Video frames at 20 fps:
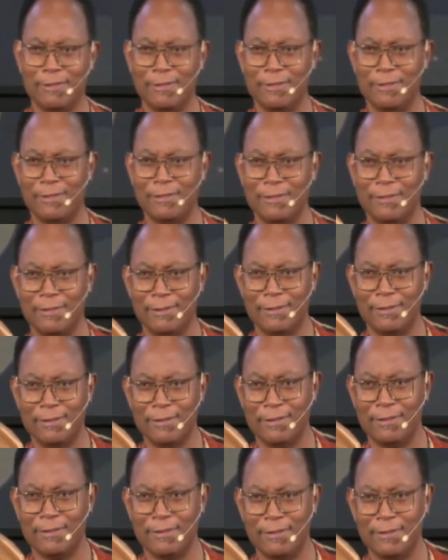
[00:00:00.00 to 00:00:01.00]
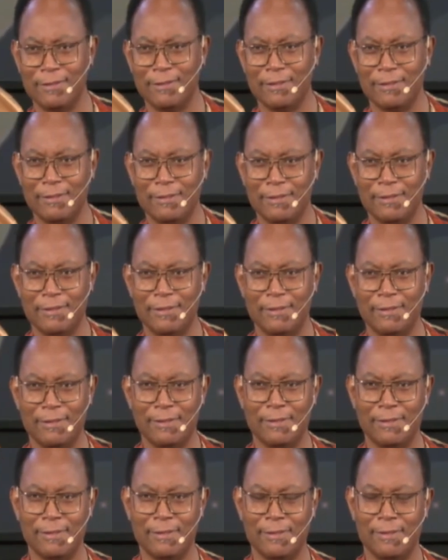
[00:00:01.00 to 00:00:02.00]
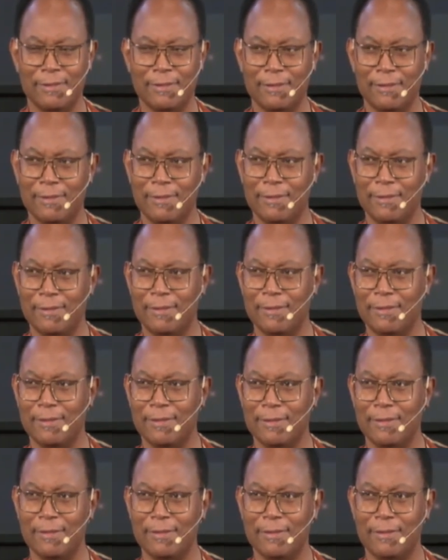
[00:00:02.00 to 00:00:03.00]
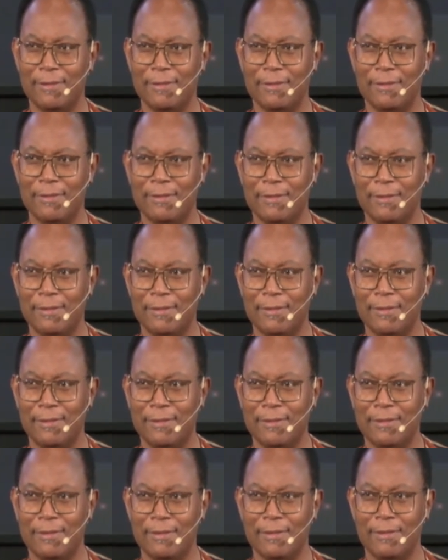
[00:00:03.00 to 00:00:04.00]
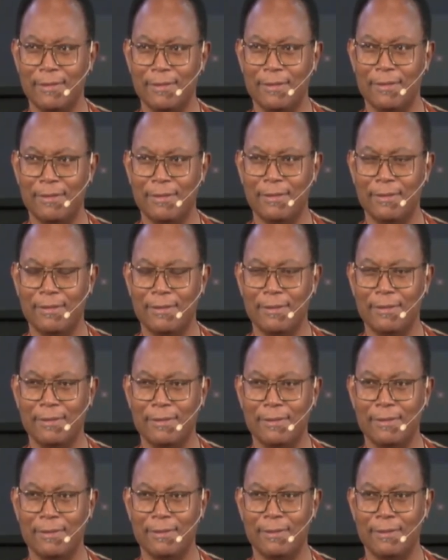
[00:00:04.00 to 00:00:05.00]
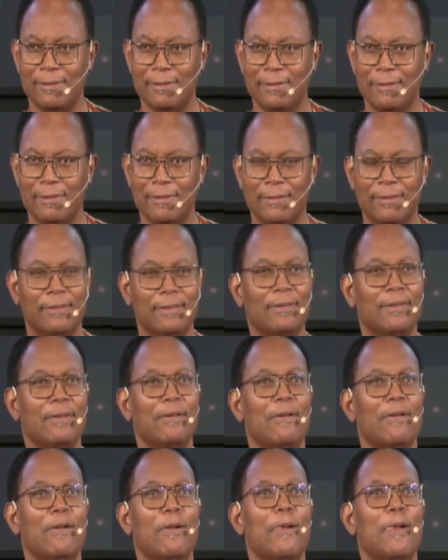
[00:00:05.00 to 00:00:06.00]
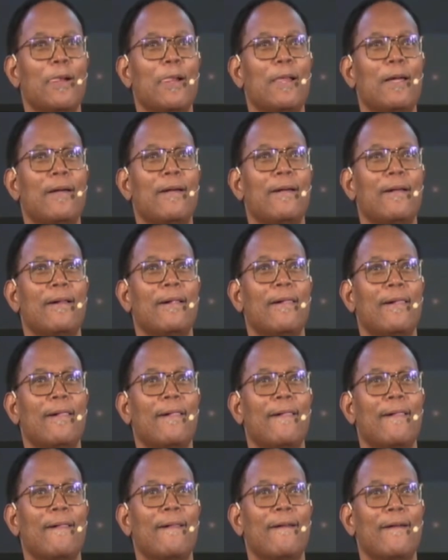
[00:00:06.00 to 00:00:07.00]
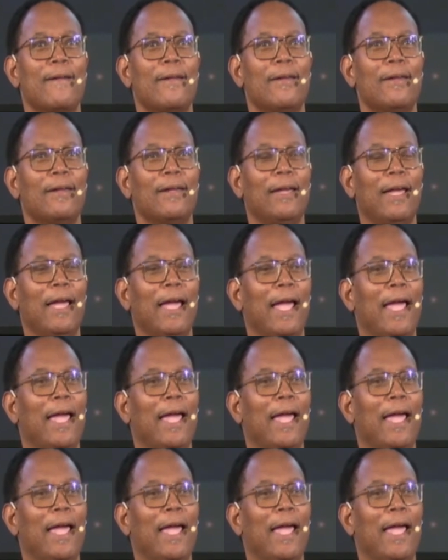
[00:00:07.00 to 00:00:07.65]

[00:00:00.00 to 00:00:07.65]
(no one is talking)